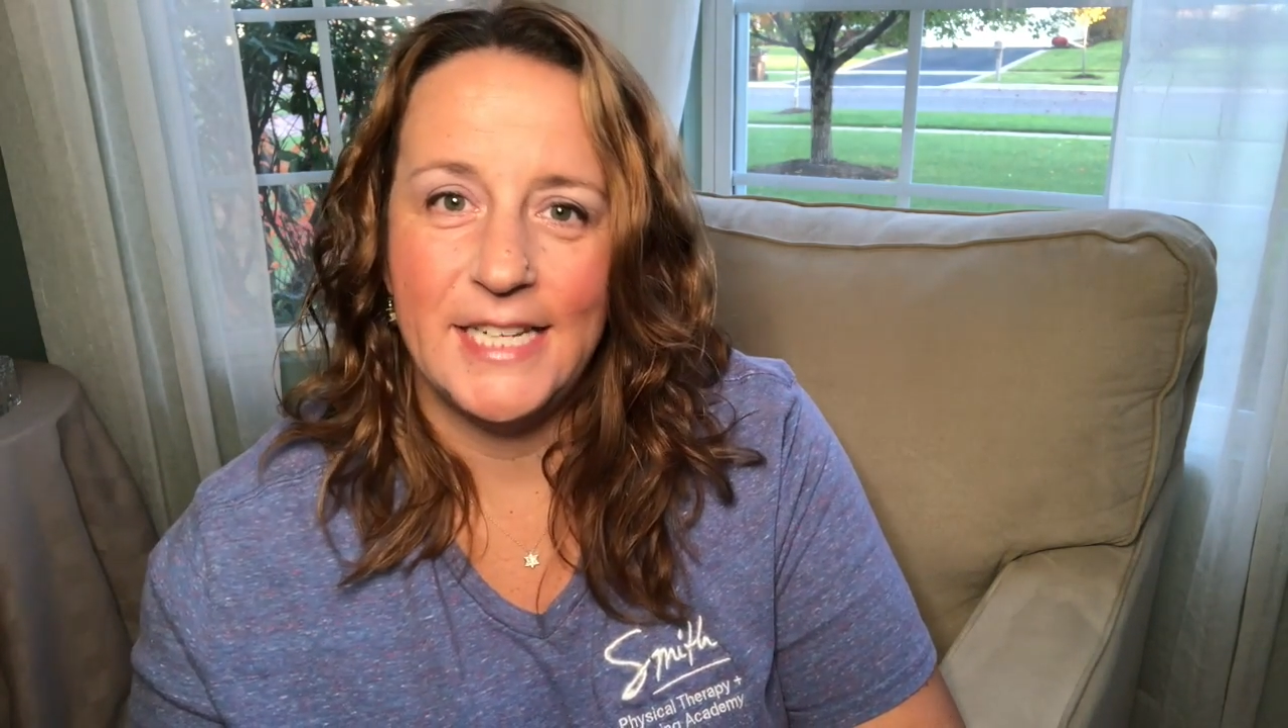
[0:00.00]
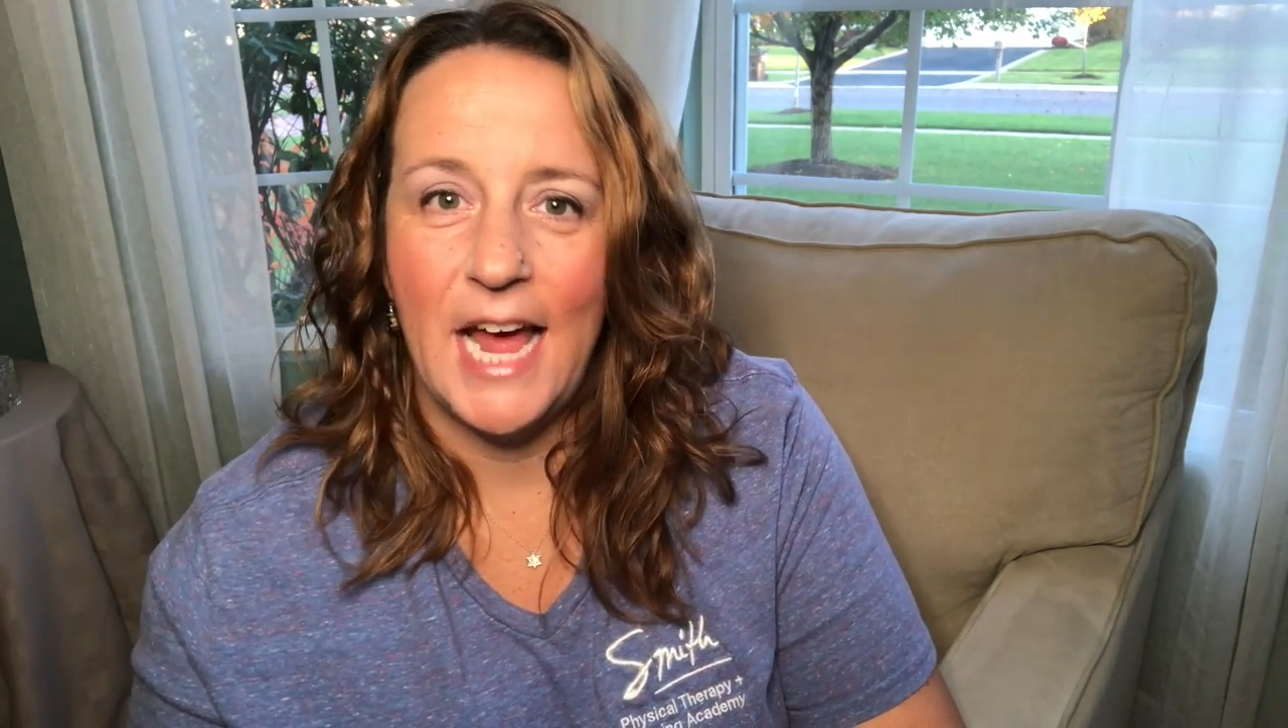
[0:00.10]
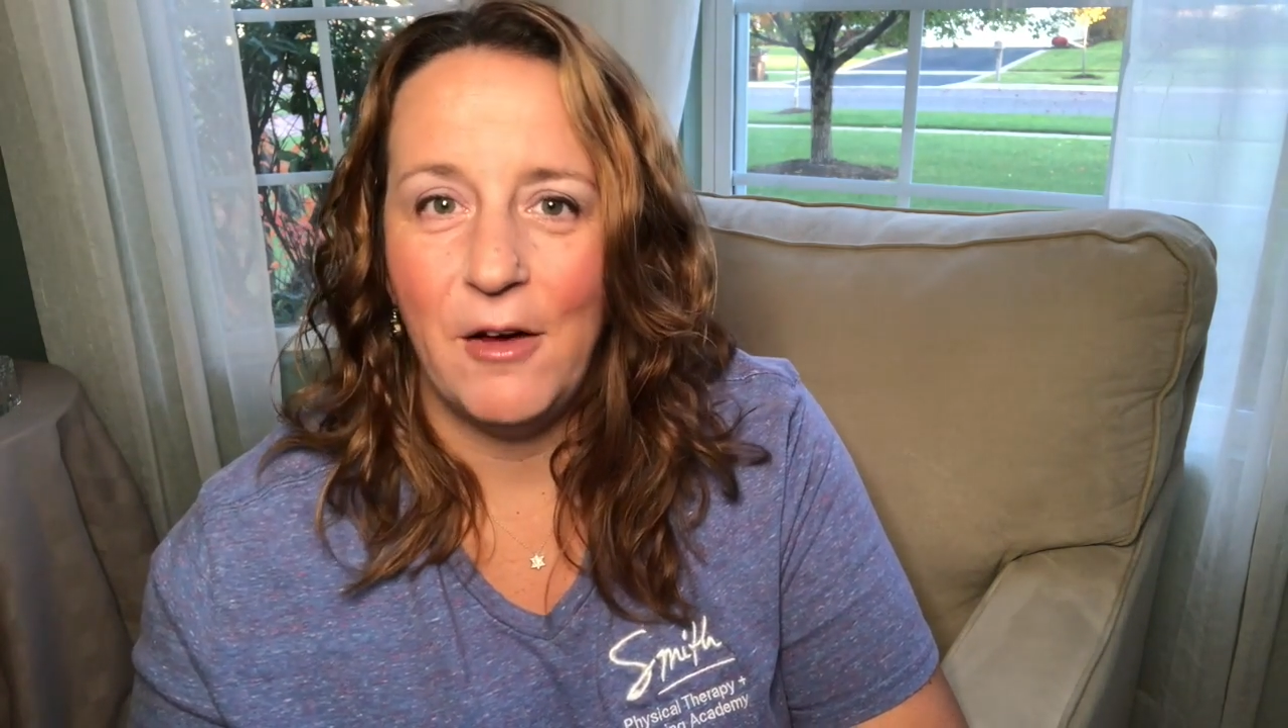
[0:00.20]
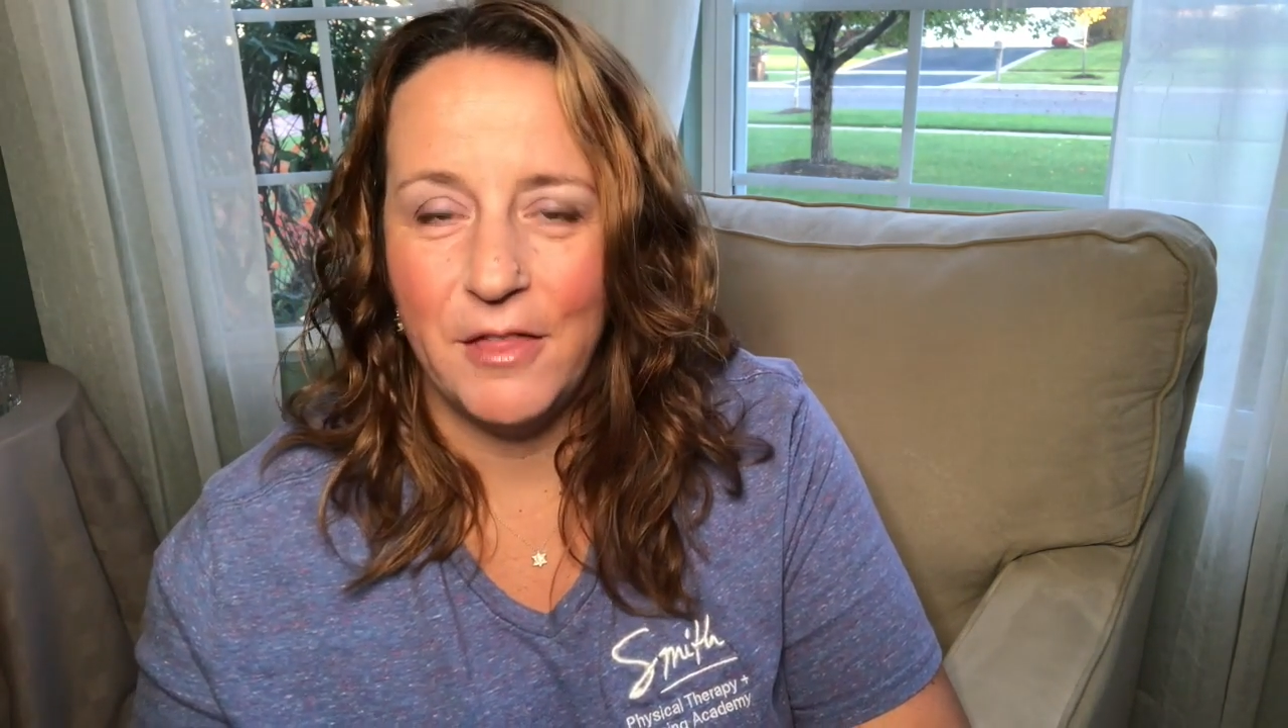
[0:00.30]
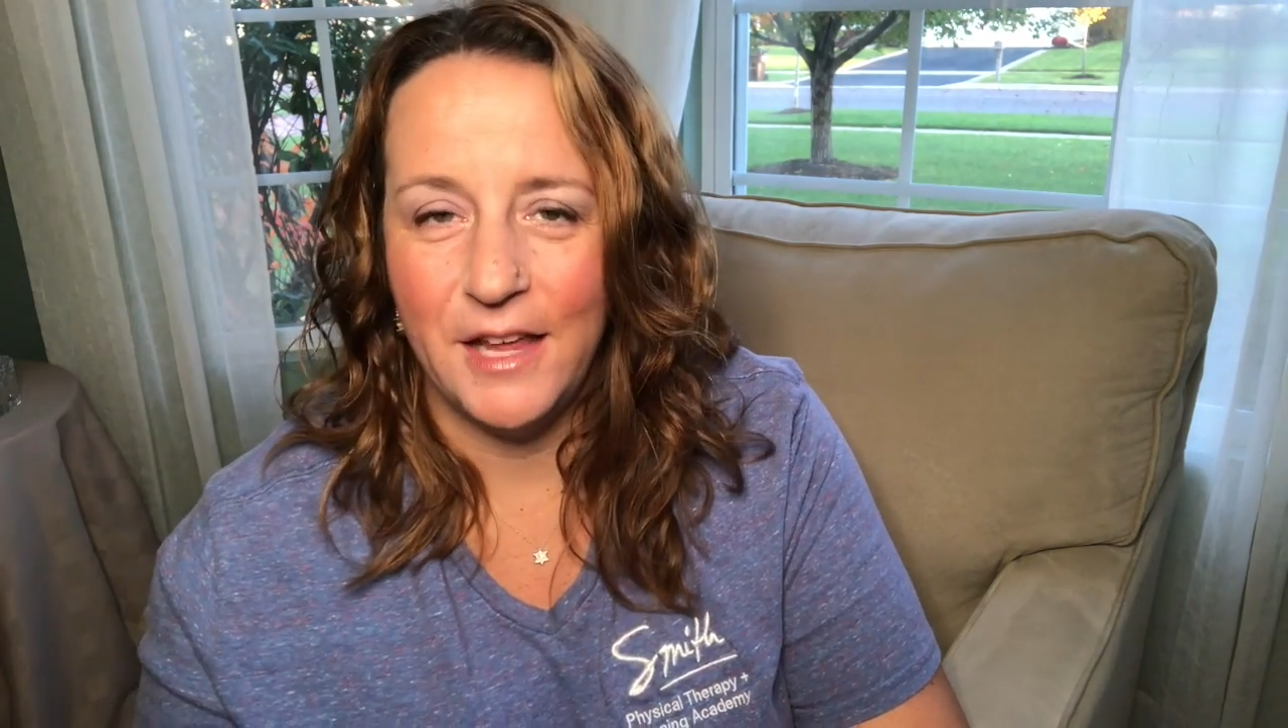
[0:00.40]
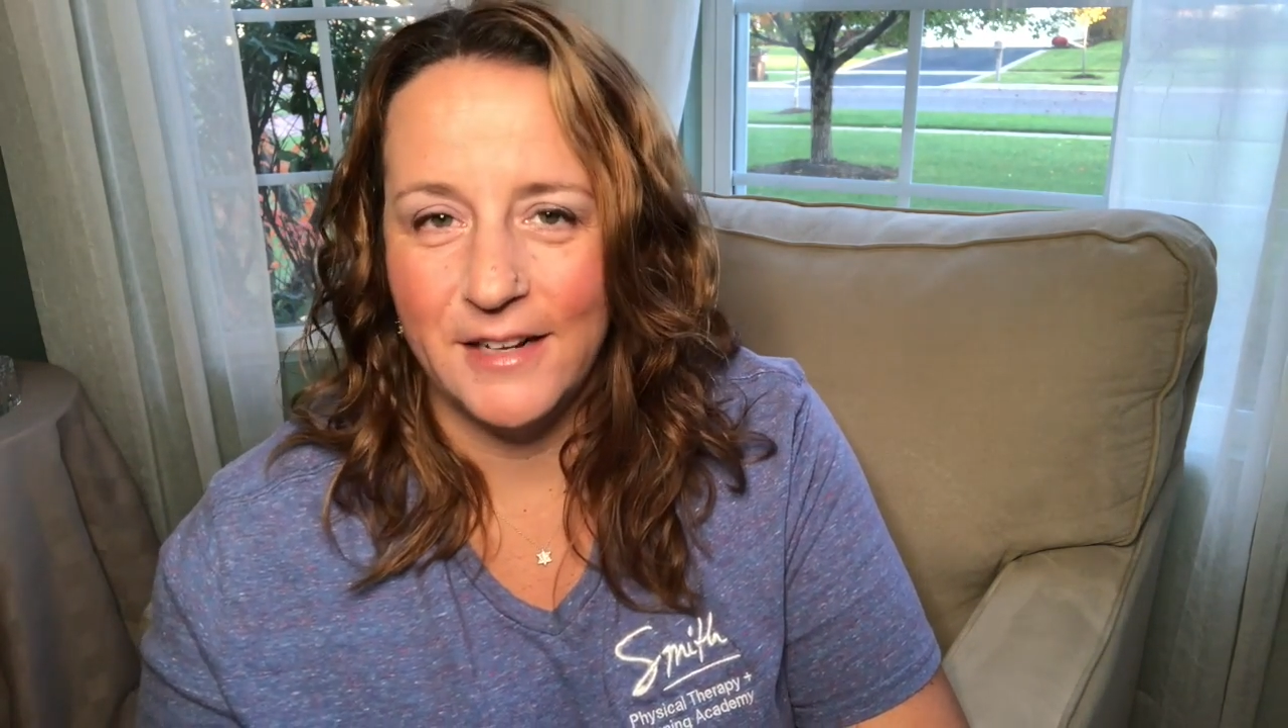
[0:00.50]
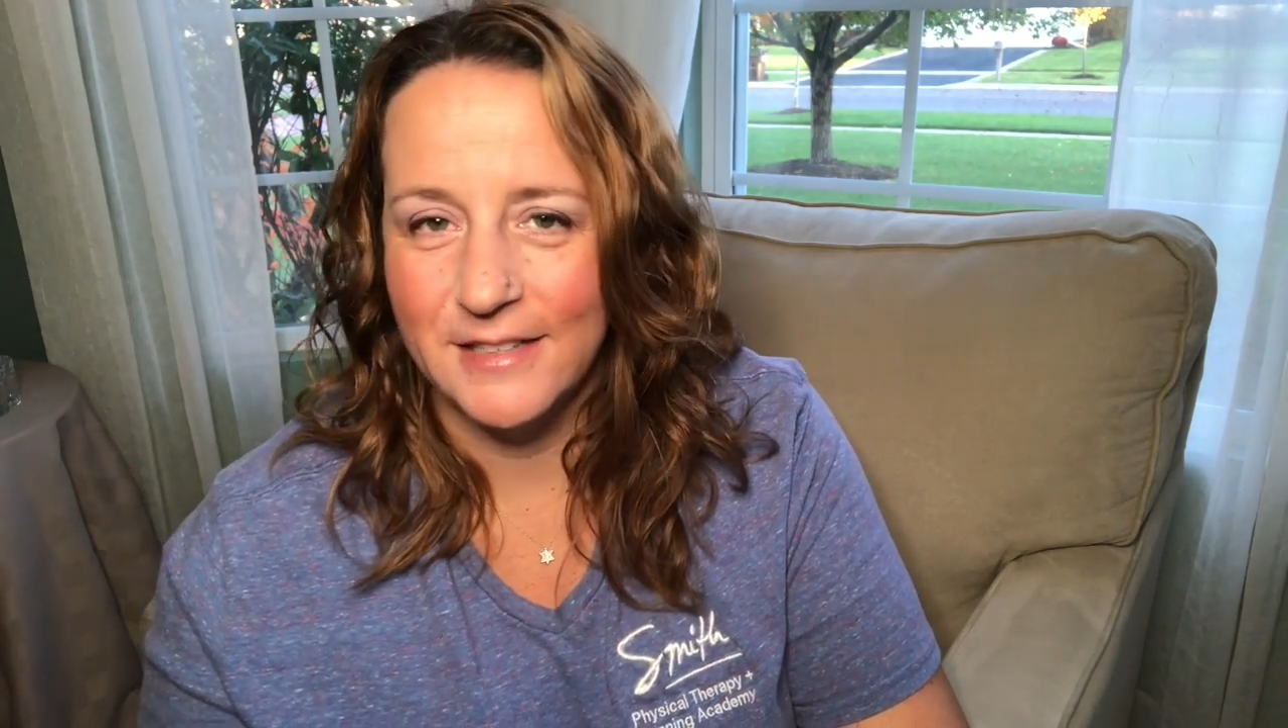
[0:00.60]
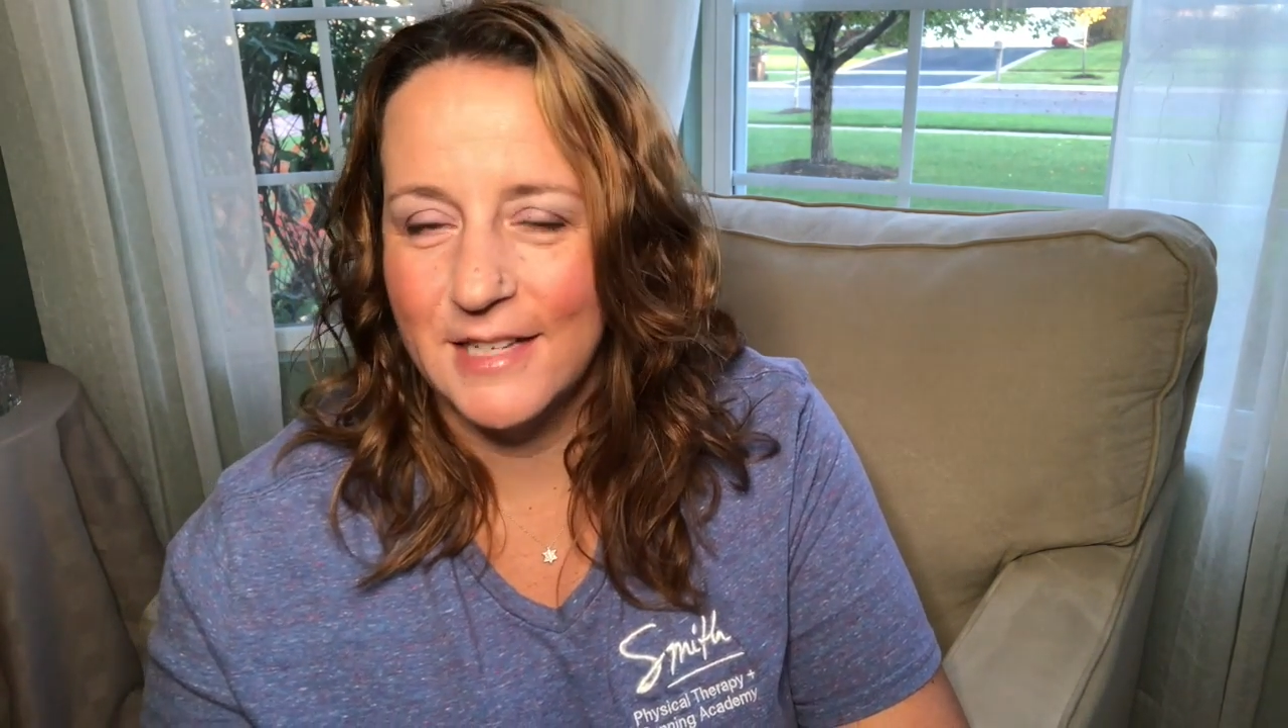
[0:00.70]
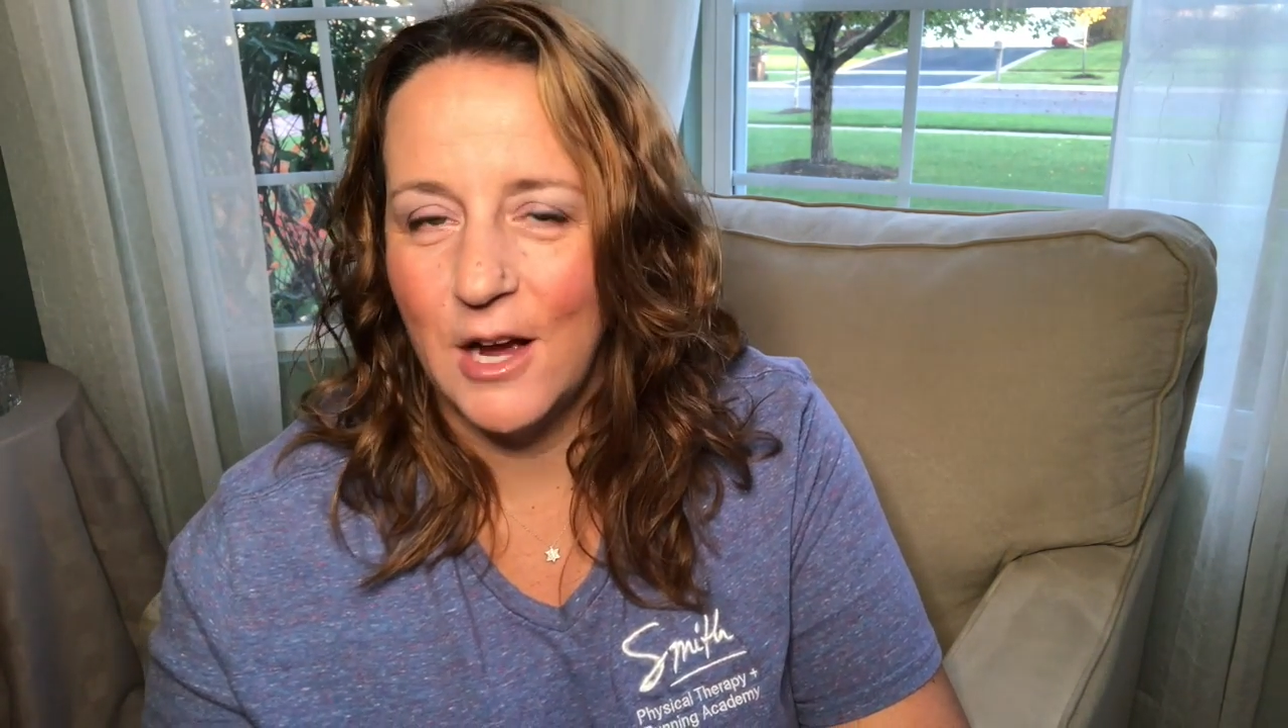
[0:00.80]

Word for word: how things